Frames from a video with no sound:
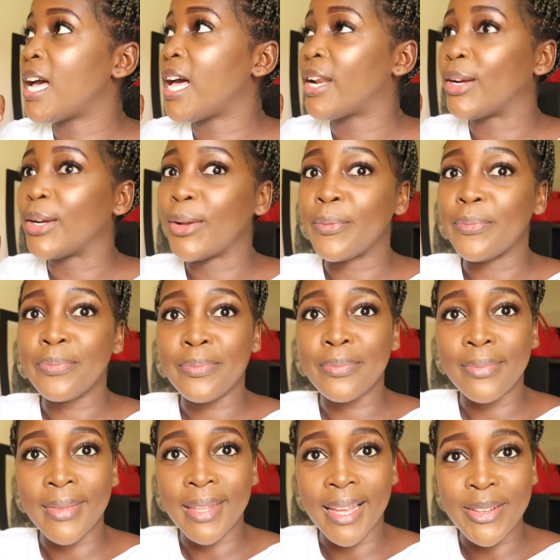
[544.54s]
I don't know.
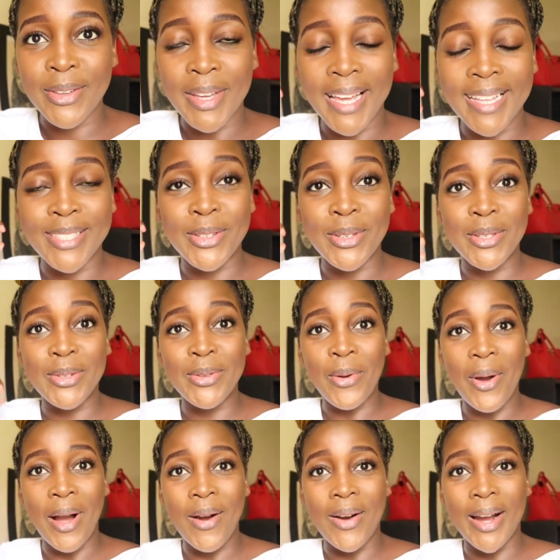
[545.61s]
You guys just know
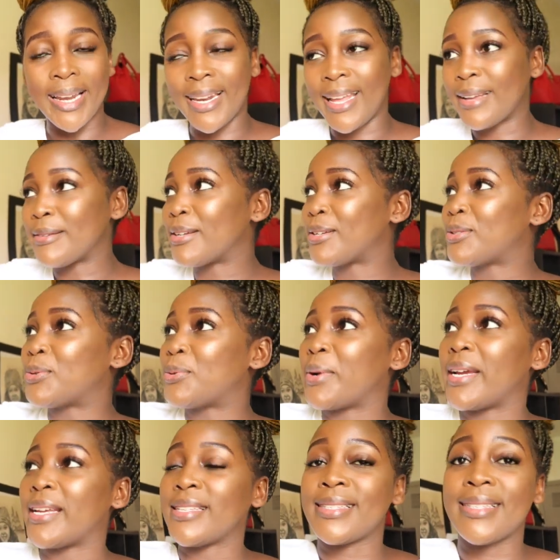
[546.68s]
how I like to
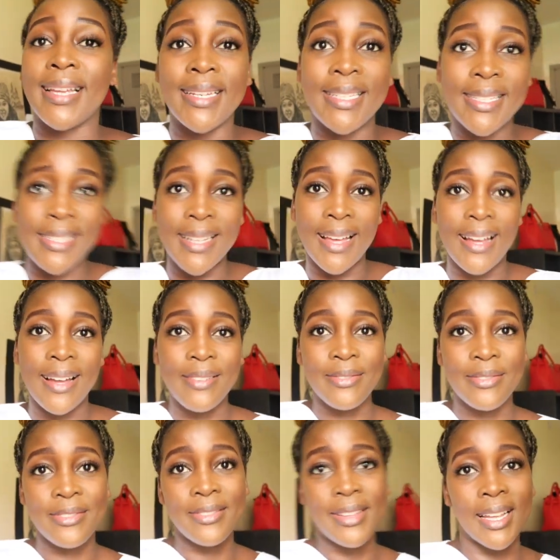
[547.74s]
wear sunnies. I
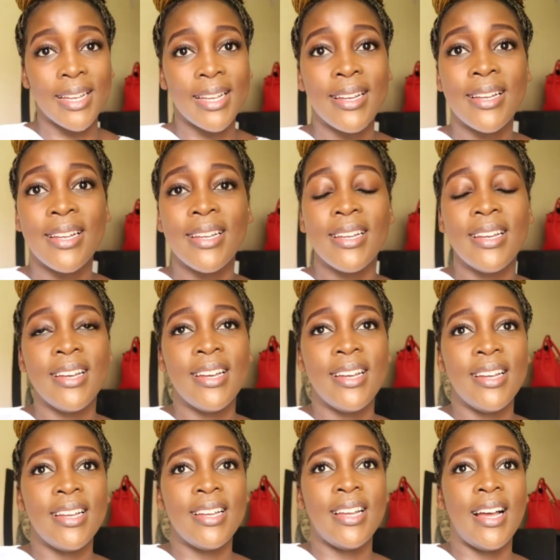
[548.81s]
have
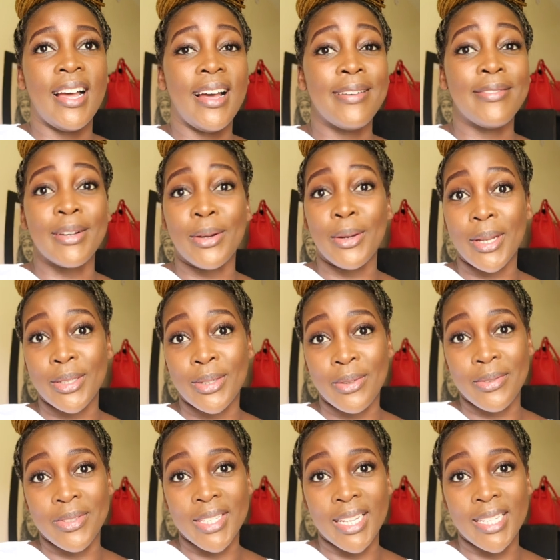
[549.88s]
a collection
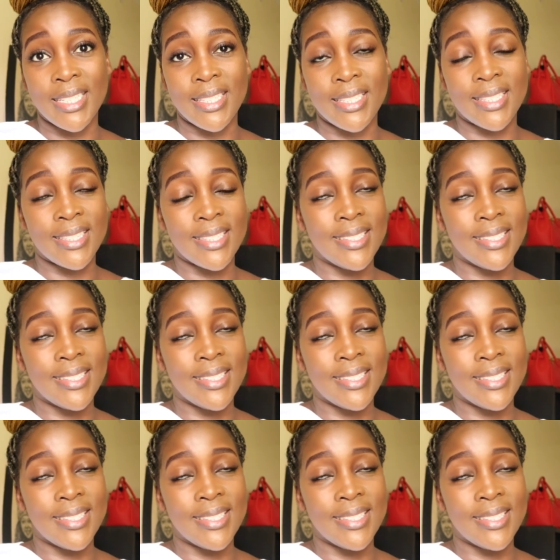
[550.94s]
of sunnies.